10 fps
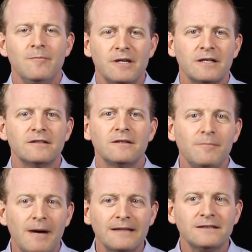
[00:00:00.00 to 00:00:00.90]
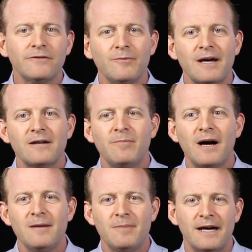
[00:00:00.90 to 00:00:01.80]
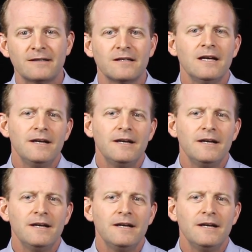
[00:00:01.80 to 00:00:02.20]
because of the massive amount of buybacks.